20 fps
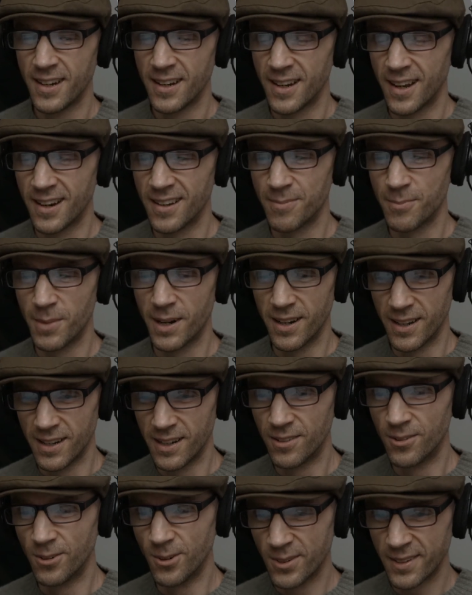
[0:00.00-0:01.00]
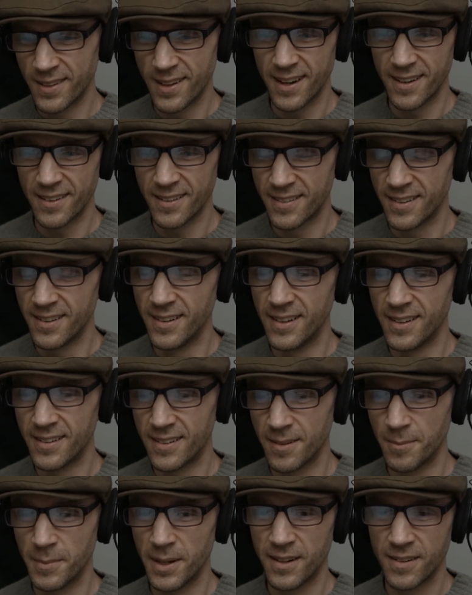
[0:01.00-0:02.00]
That is my legal status in this
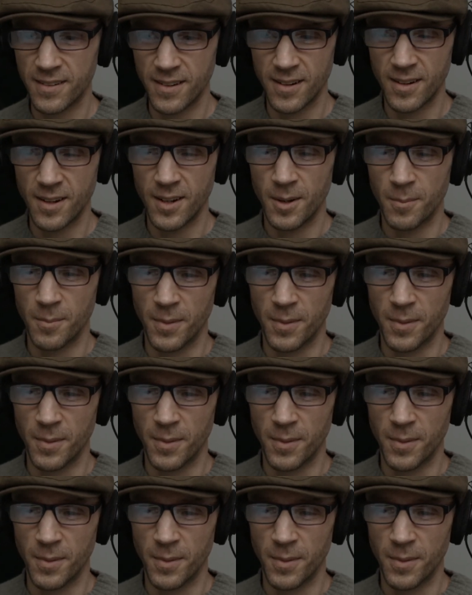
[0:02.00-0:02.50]
dimension.